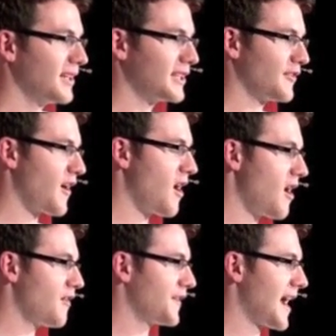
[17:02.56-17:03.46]
So for
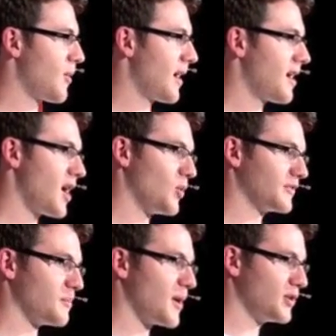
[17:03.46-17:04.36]
half an hour, I
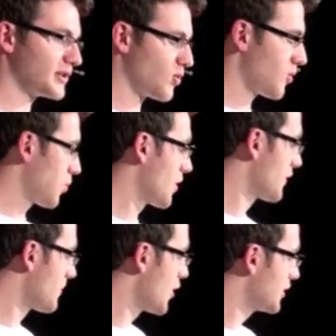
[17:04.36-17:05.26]
was one
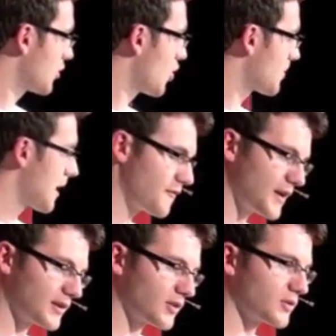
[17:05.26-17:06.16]
of the most talked about
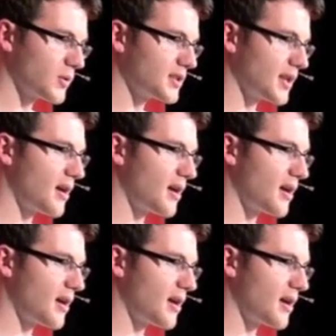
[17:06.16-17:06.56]
things on Twitter.